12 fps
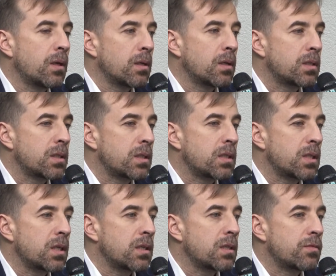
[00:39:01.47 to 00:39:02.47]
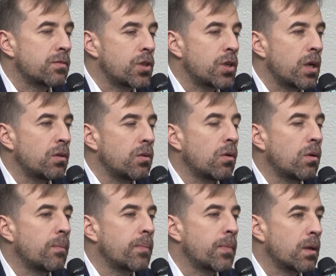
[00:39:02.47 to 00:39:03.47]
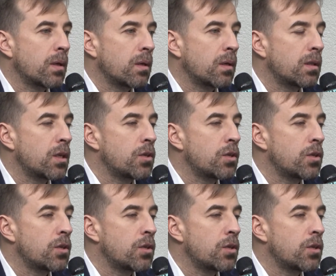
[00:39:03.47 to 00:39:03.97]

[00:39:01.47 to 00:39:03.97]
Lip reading: it still has room for growth.